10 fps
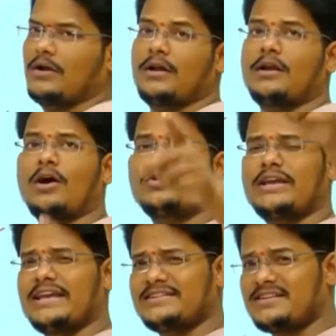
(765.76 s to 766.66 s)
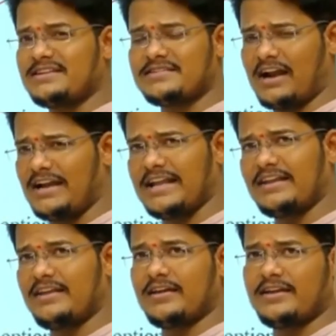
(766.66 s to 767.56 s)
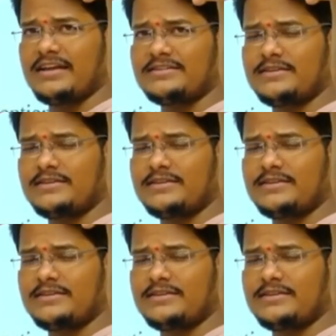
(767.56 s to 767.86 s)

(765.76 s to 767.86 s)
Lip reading: Now the AC is running here. AC,